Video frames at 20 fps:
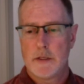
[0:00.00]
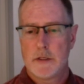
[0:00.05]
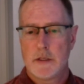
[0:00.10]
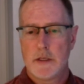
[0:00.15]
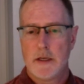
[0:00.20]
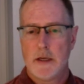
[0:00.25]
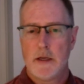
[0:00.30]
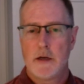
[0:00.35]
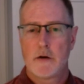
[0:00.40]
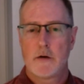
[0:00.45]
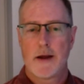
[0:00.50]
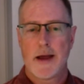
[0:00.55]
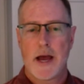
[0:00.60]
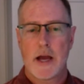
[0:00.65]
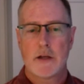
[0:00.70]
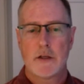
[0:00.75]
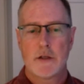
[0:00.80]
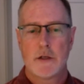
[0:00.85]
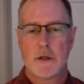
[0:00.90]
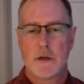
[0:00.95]
is the
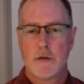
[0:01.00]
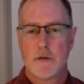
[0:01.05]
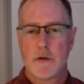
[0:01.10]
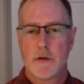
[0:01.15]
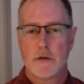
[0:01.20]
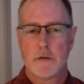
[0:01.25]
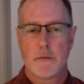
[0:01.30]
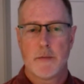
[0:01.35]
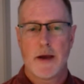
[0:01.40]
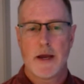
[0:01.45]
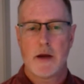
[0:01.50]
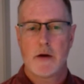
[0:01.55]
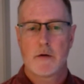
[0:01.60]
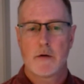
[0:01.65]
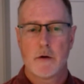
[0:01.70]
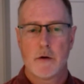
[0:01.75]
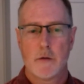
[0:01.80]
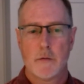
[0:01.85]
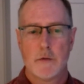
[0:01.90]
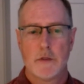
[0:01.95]
interaction of those
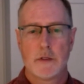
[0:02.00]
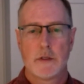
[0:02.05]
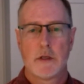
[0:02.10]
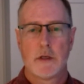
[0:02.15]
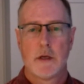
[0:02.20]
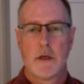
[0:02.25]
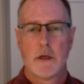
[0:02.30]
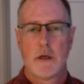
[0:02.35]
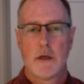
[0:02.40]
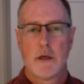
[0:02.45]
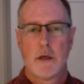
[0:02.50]
microbes,